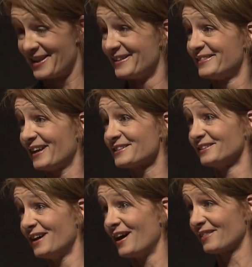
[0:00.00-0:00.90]
That's a
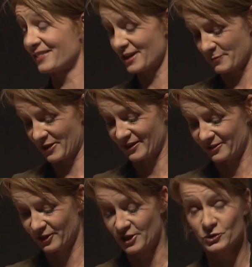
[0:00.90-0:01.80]
lot. Think about that,
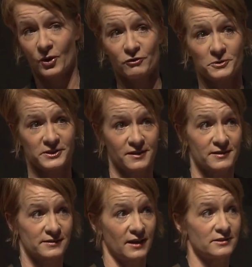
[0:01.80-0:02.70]
right? 12% of the
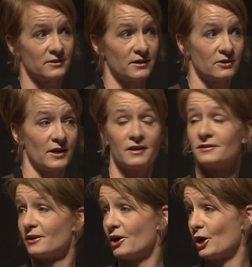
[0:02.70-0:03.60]
sites on the internet
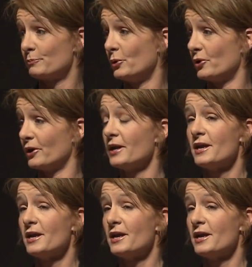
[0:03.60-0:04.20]
are porn.